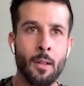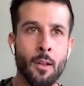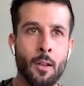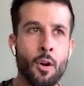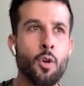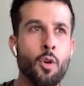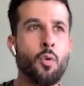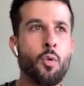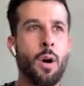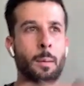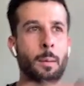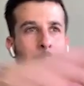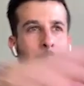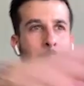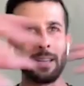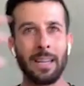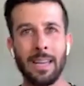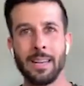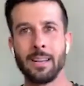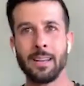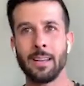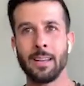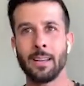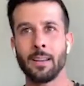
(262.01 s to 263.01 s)
Who I'm
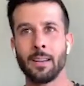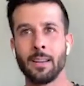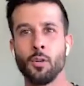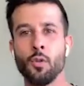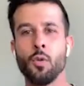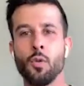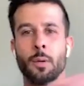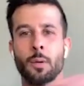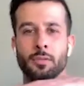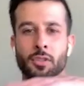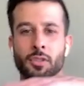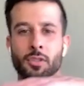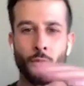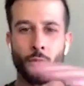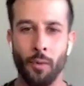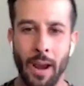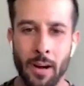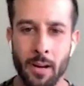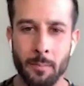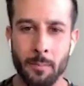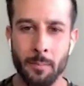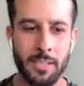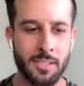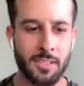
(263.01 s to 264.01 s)
leading? Who I'm
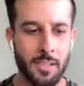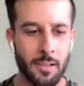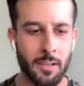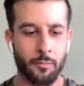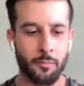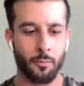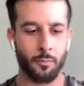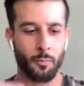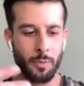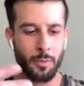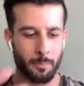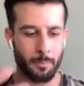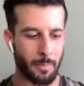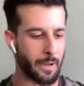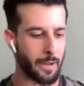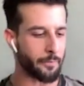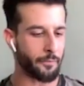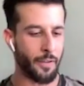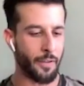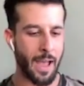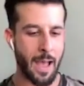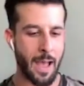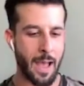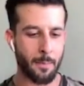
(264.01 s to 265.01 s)
surrounding myself with? My
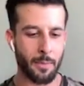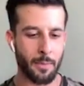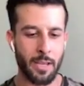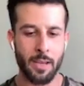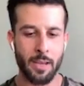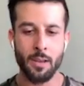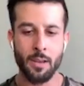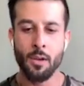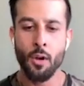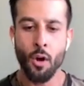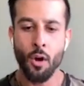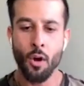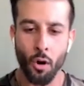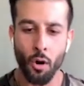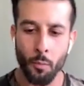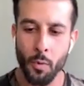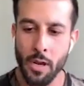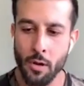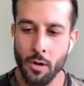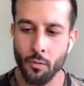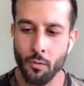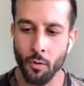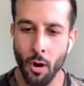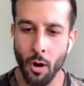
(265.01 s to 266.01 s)
family? Are
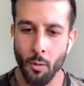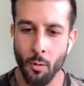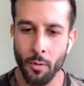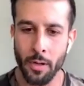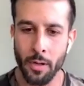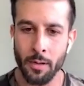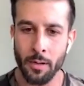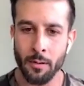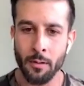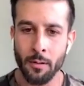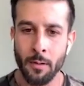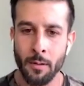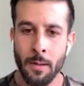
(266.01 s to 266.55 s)
we growing?